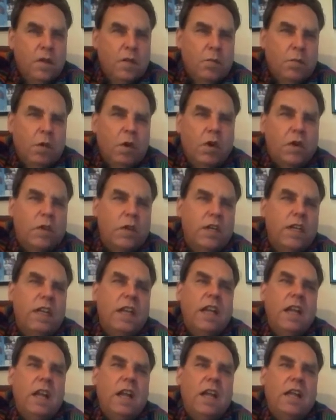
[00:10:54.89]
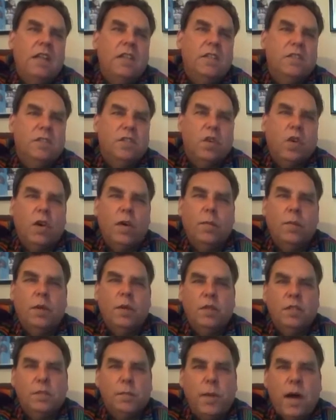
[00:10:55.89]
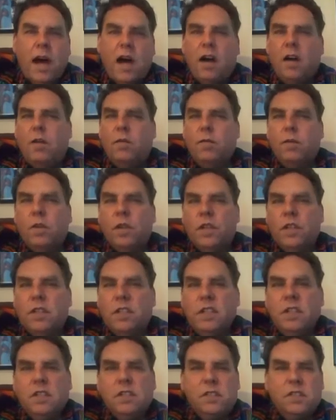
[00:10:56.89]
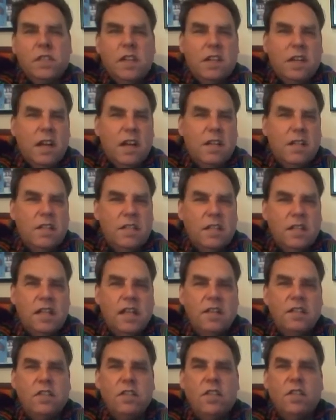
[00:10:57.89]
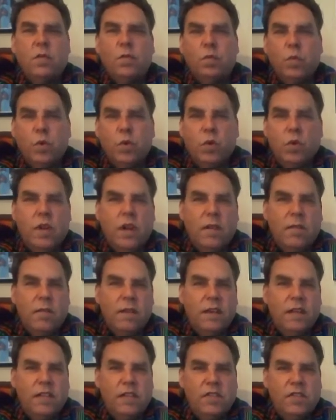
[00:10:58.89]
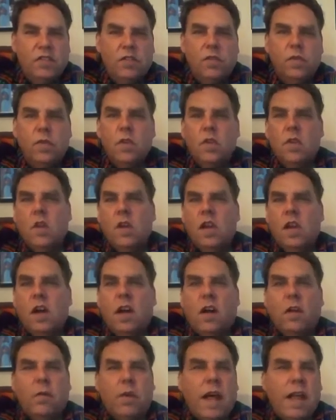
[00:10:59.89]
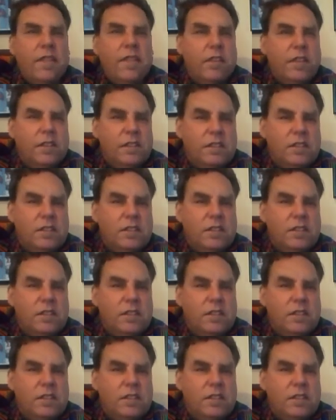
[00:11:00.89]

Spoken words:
Mercury in Scorpio is powerful and needs to get to the root of an issue rather than